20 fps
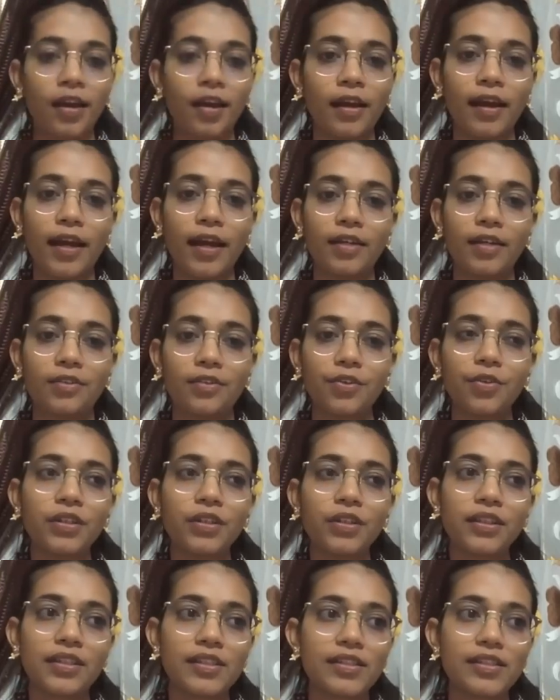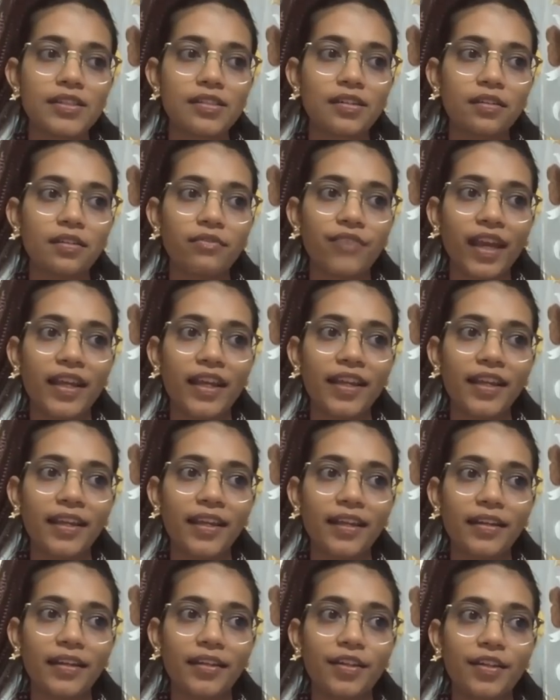And, it is a
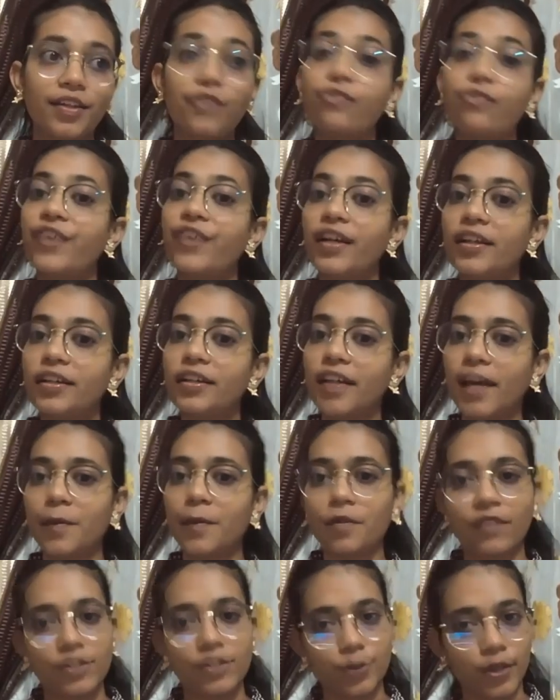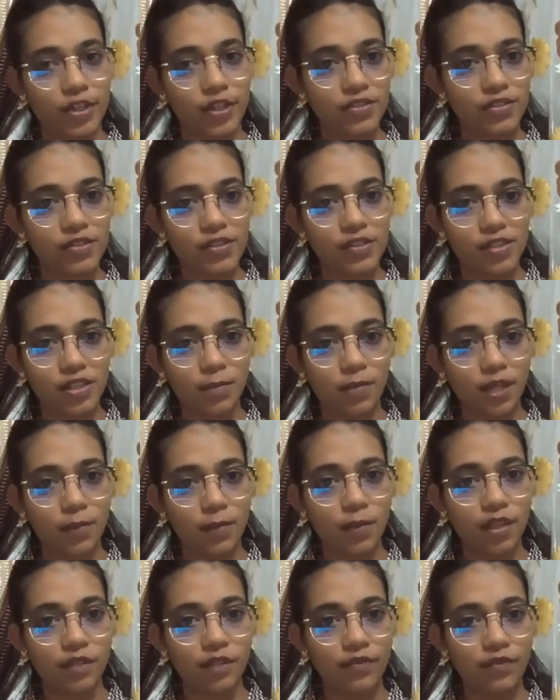very different type of education system, I
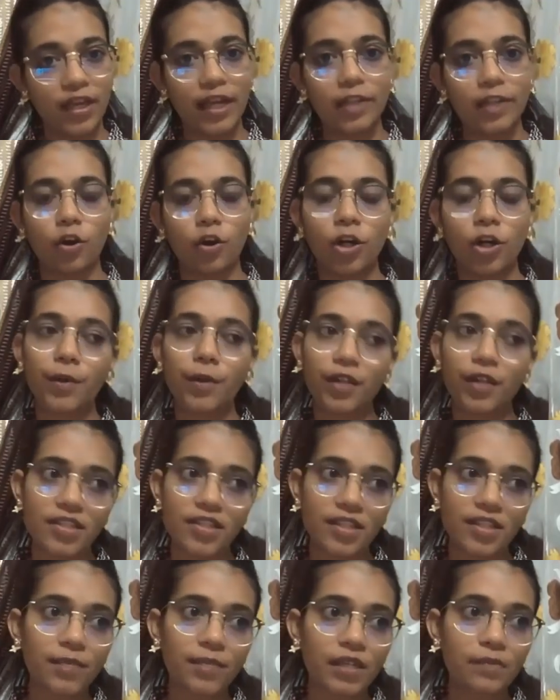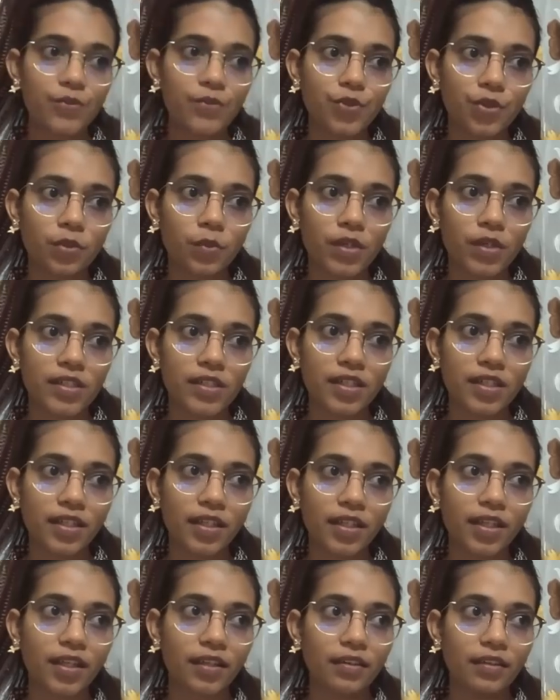believe. When I'll talk about Azim Premji
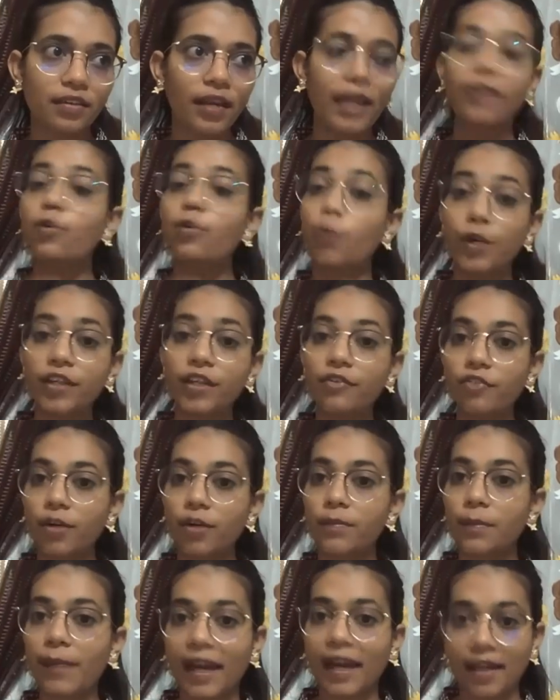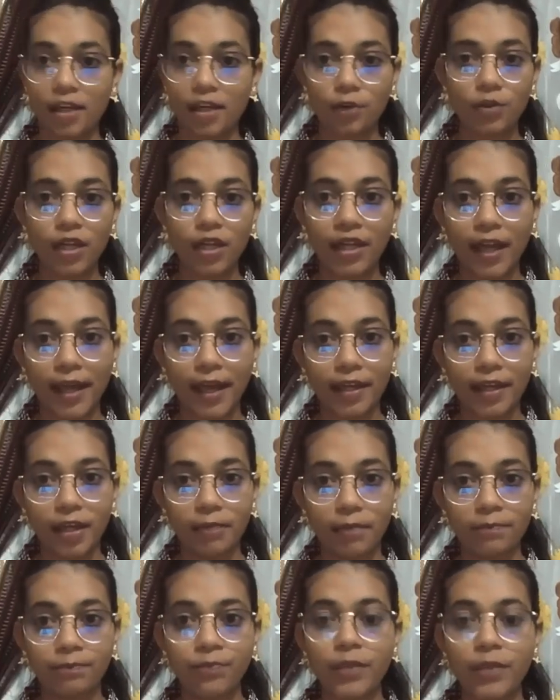University and going from background that I
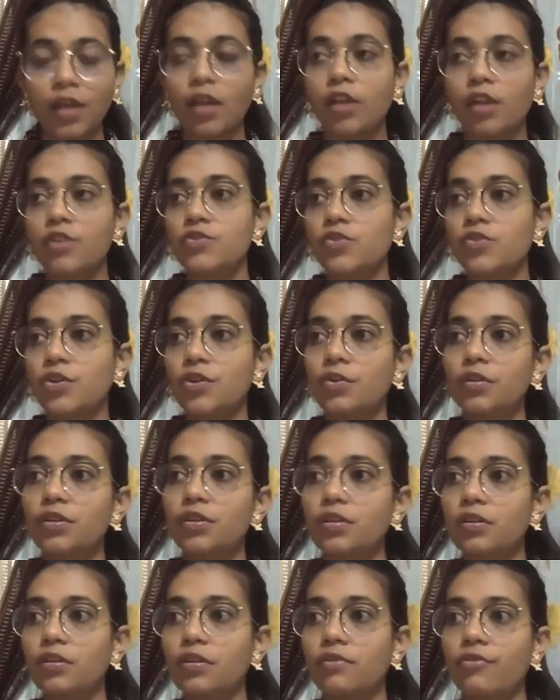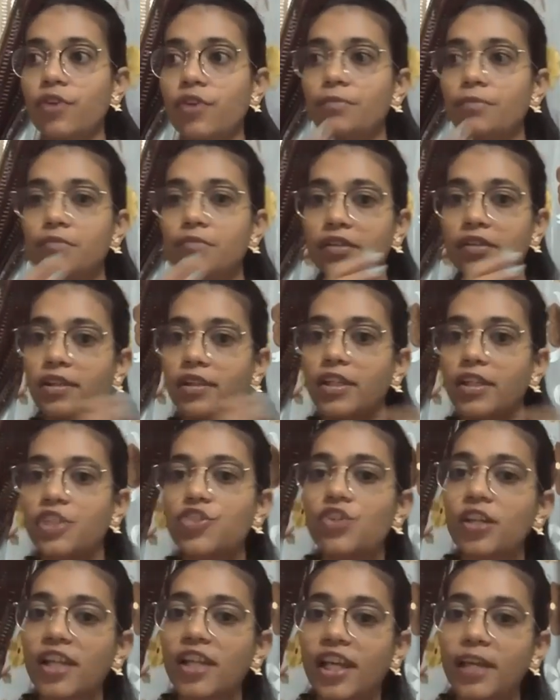come. So, from a
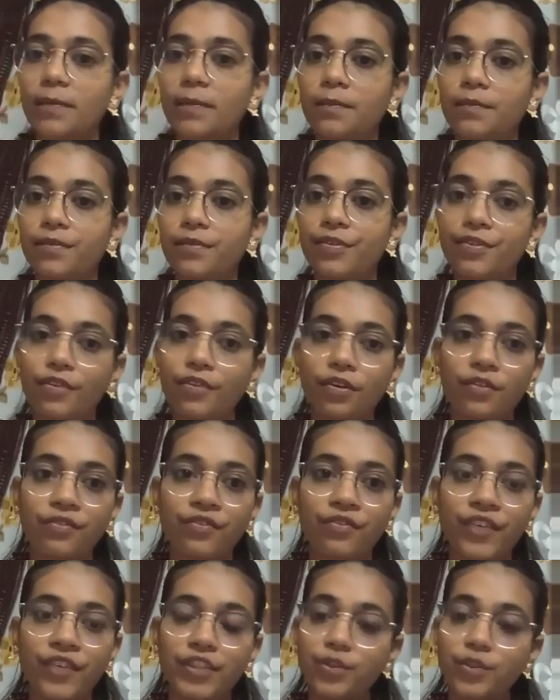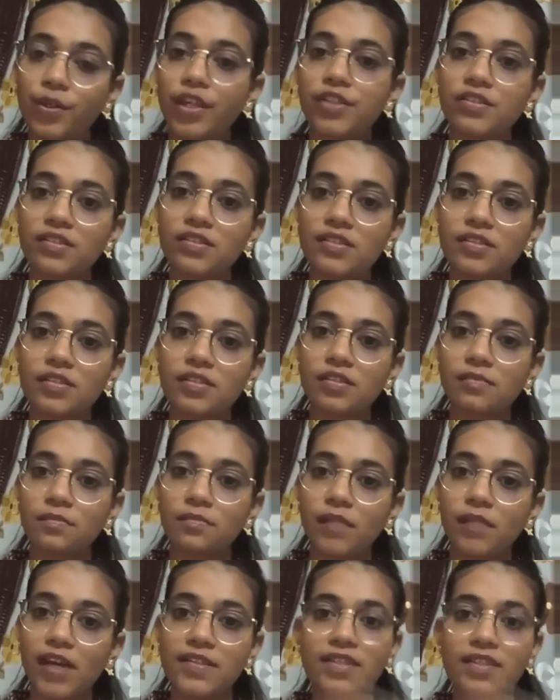traditional type of education
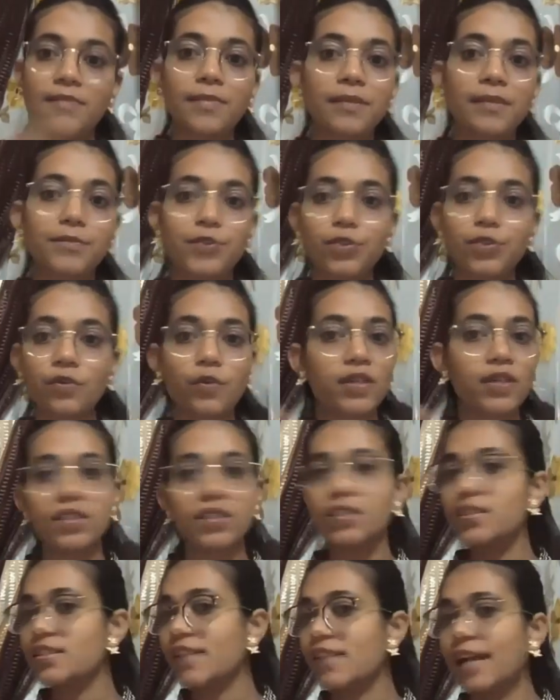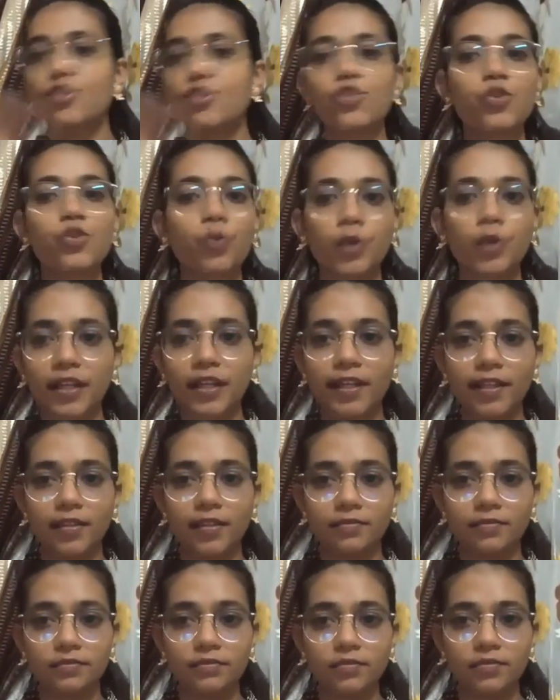system, Azim Premji University stands
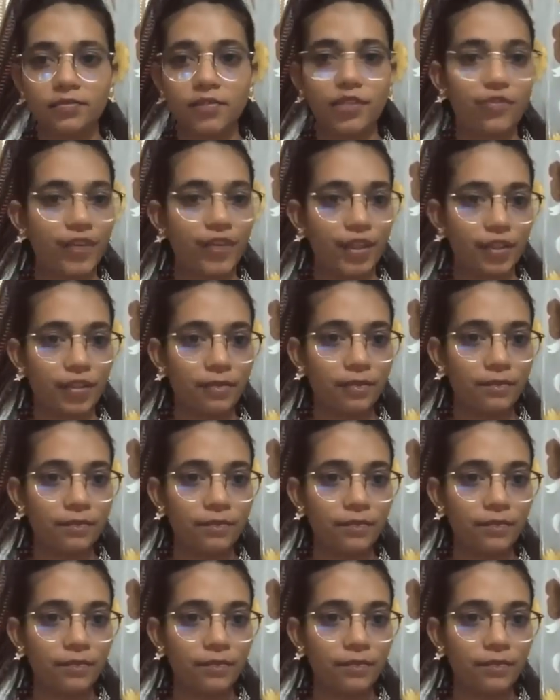totally different.